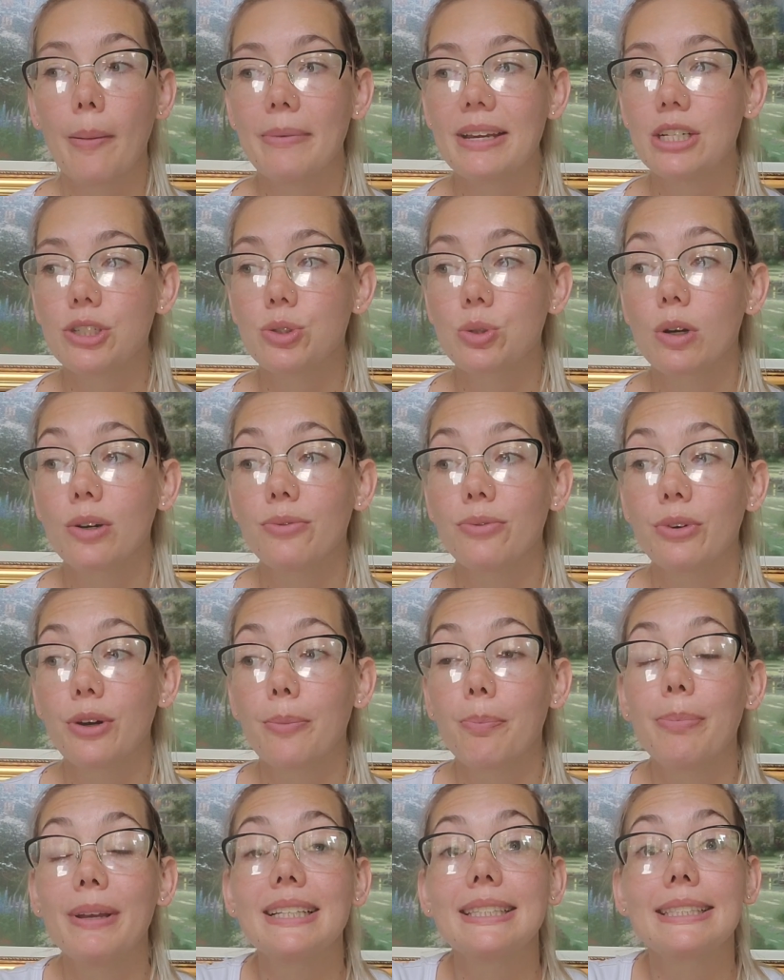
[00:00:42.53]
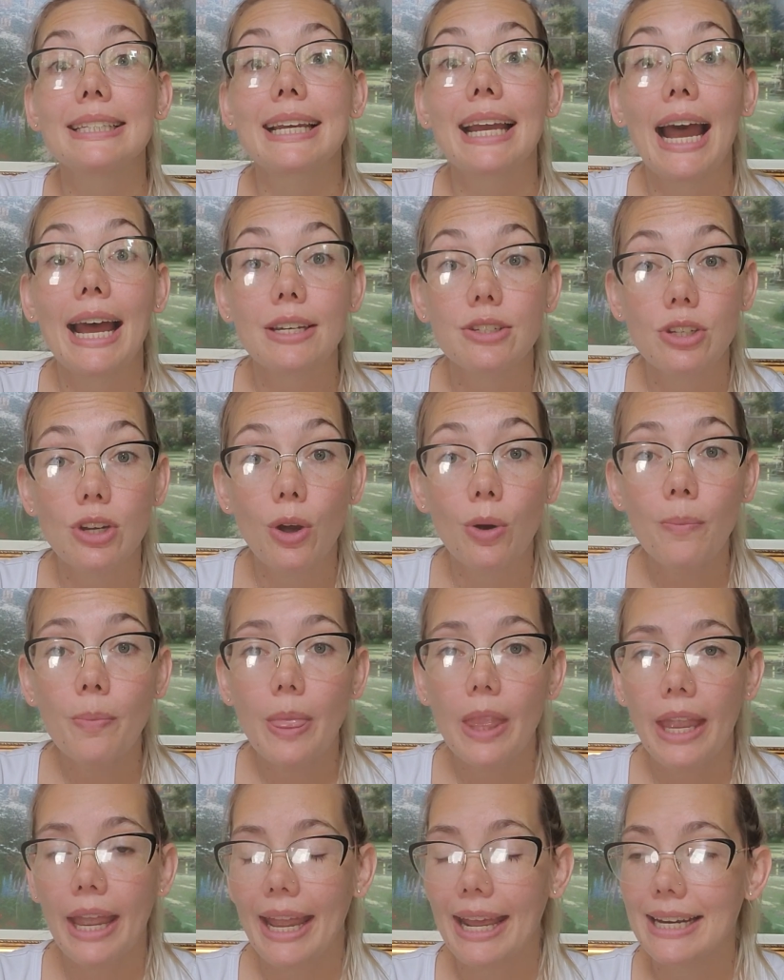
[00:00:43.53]
is short for pizzicato,
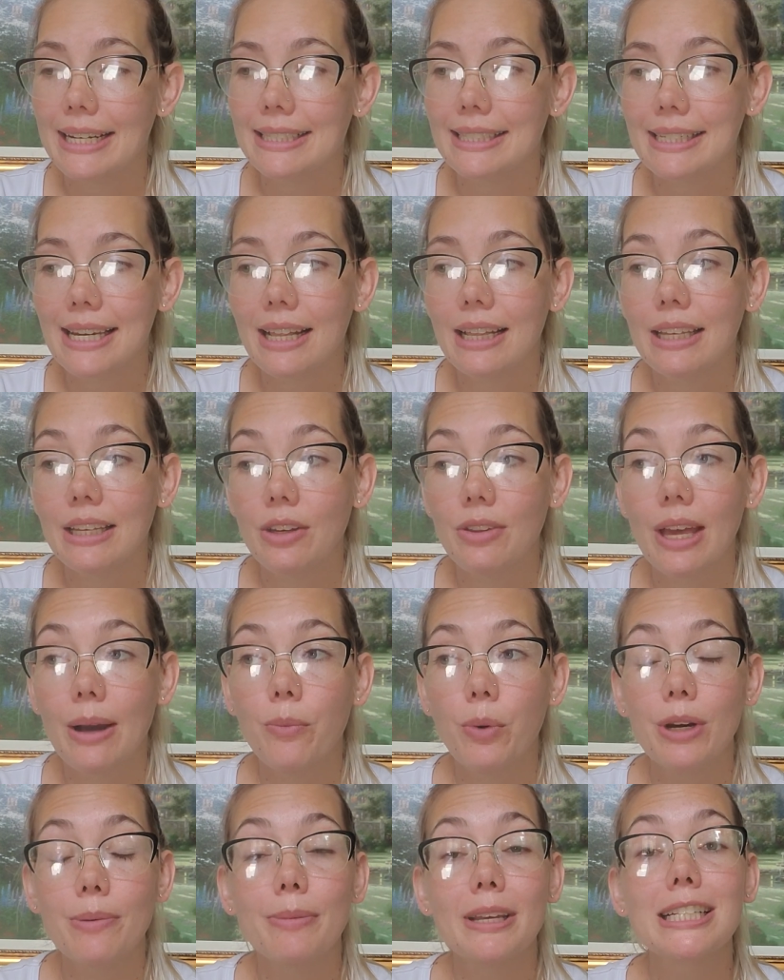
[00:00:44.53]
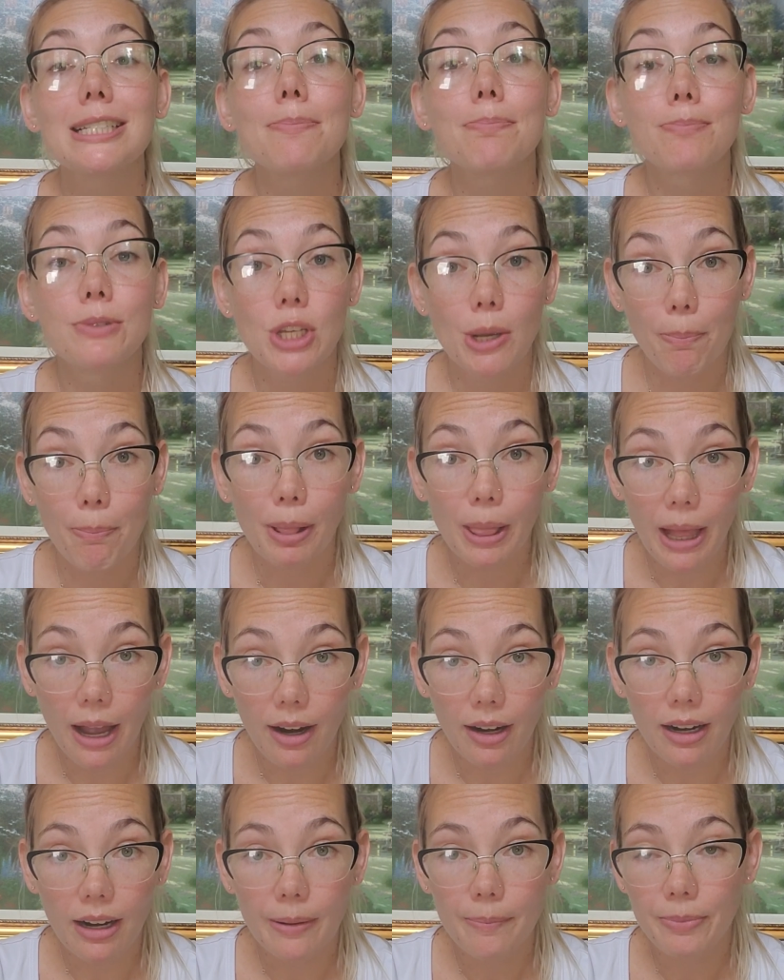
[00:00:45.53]
and it's telling you that word means to
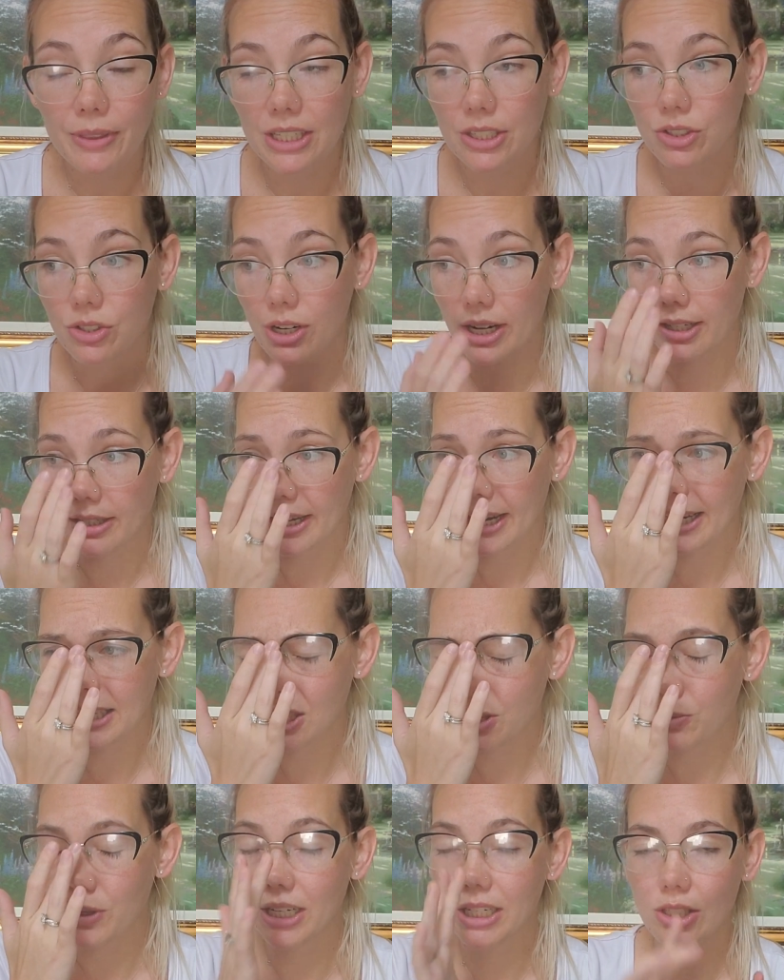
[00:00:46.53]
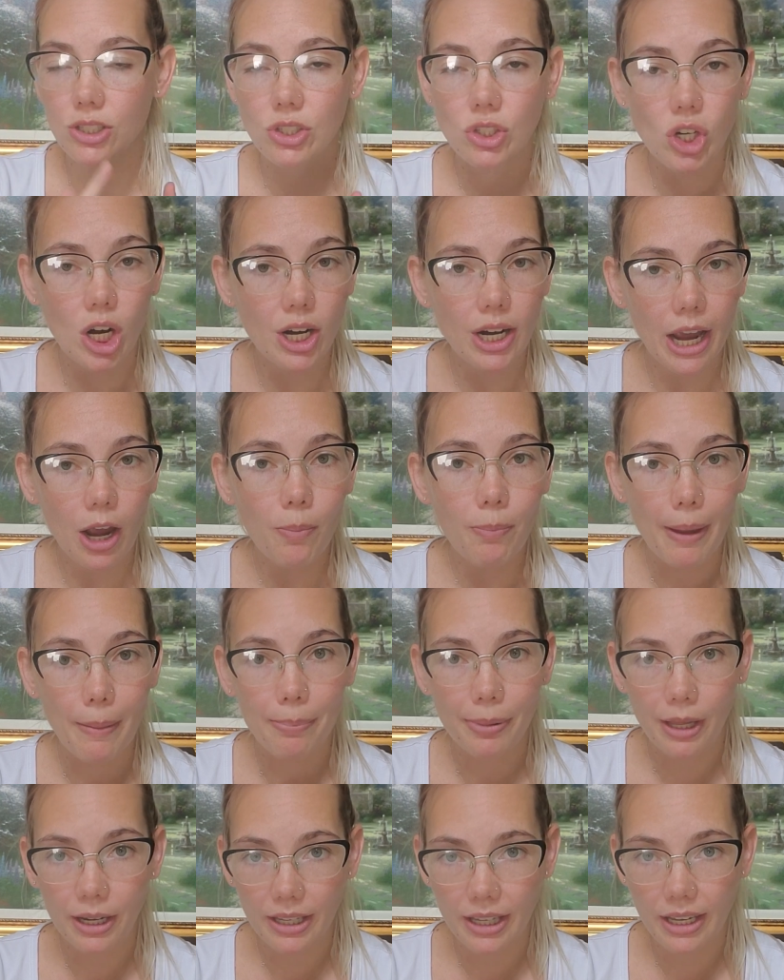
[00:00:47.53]
pluck the string, okay? So we're gonna start out by
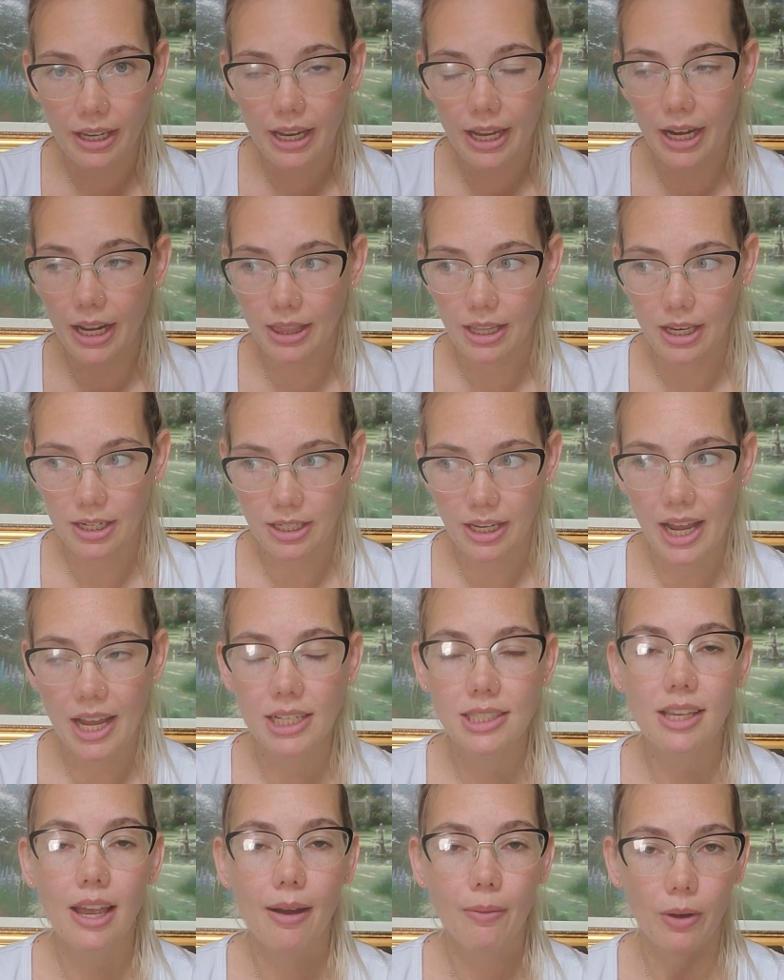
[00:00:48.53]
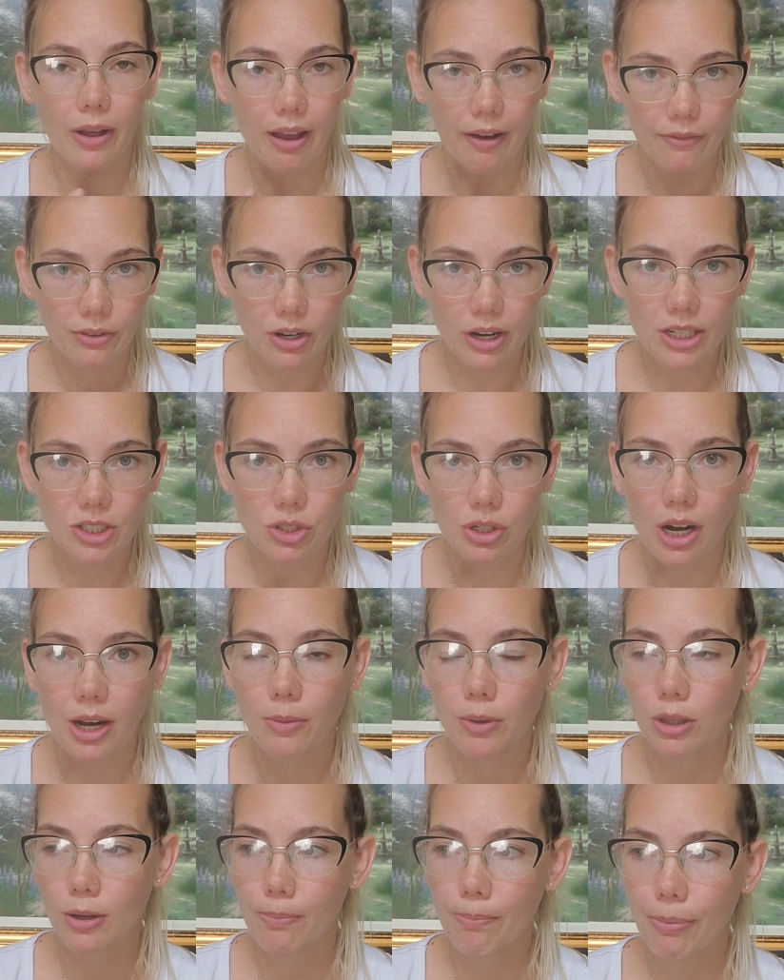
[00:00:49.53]
plucking it, and then yes, I will have you guys try it
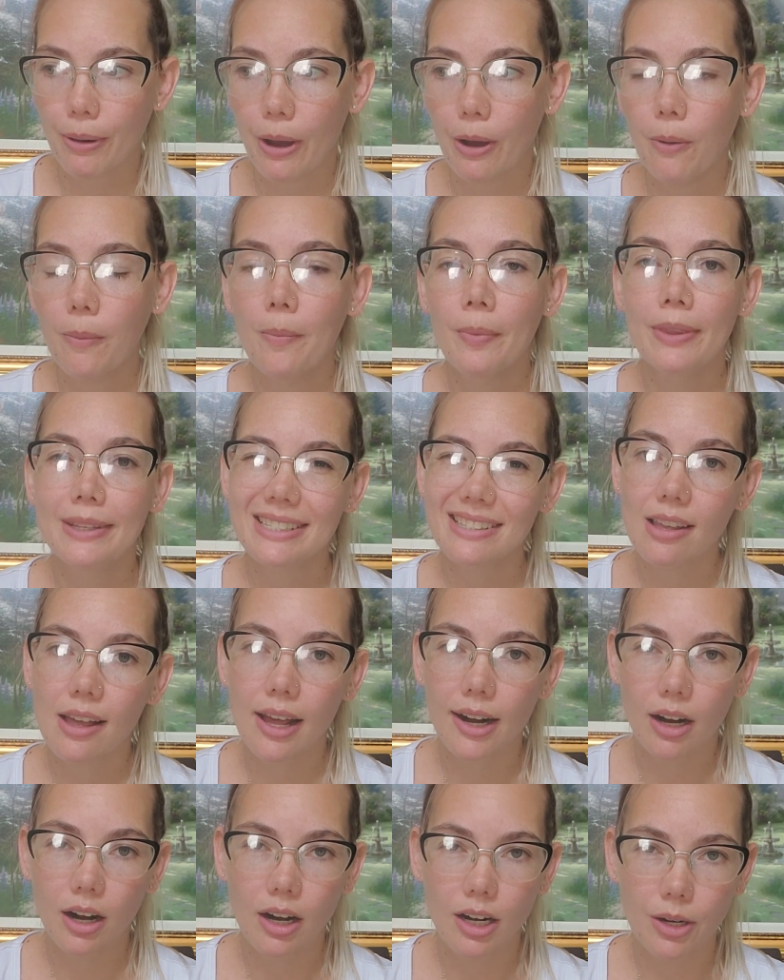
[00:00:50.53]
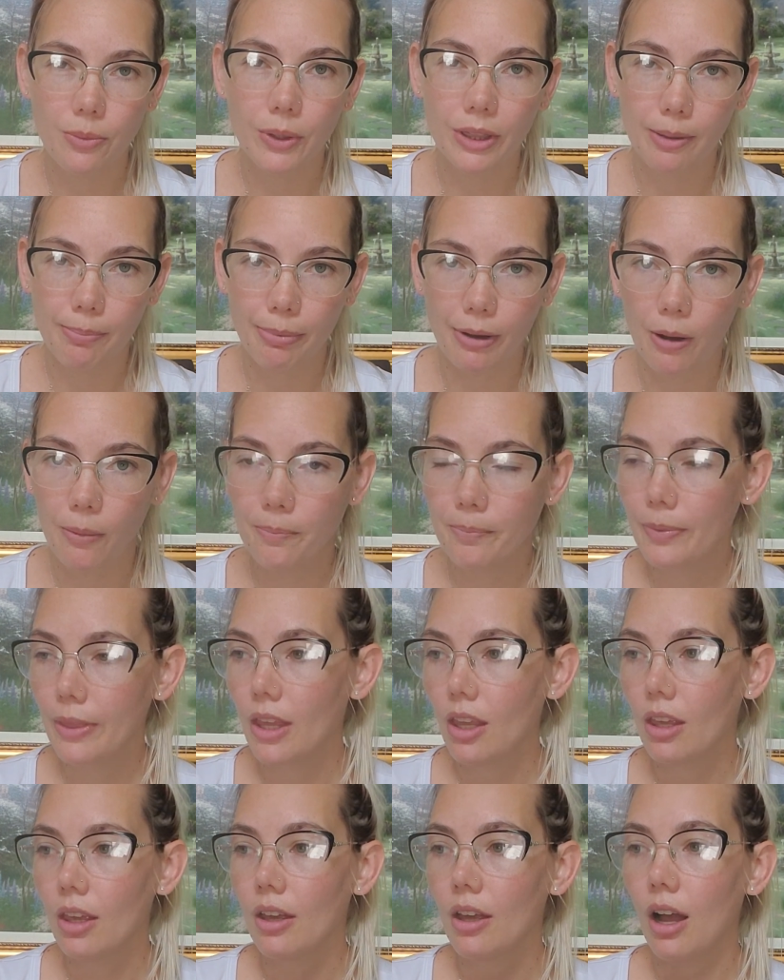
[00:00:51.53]
with your bow. It's a lot harder with the bow.
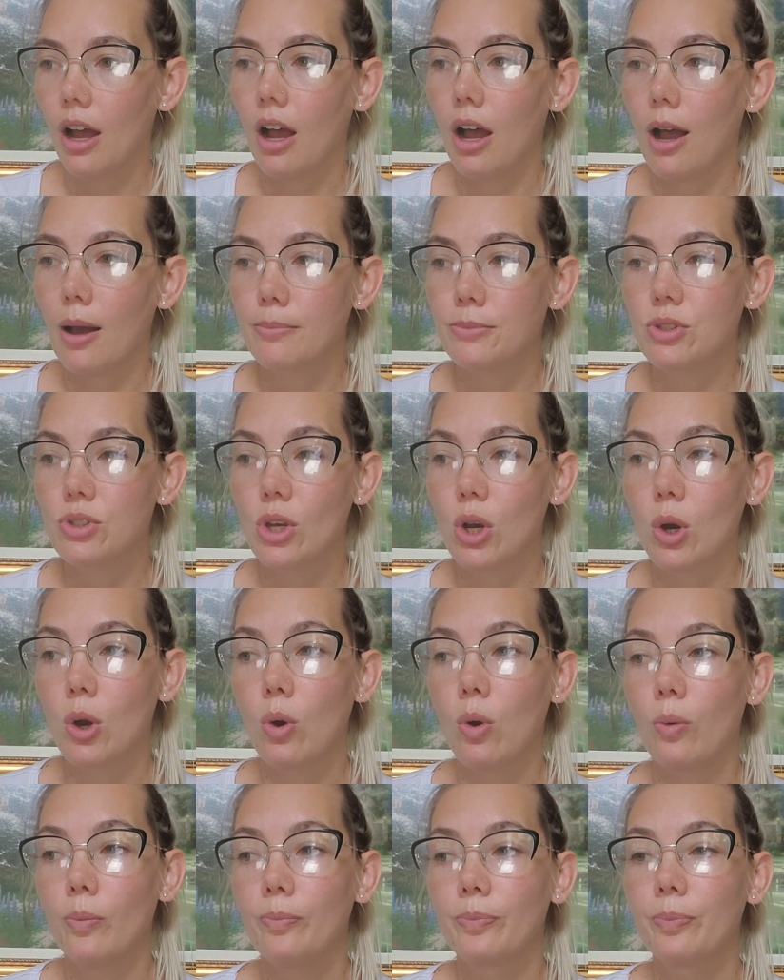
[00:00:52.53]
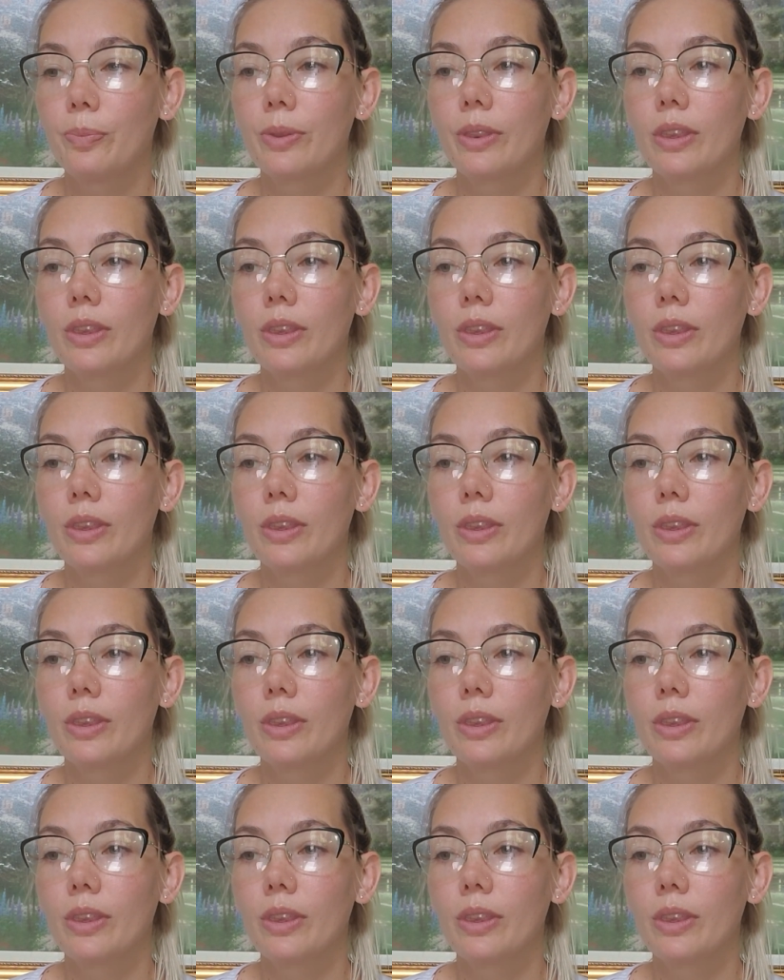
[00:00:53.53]
So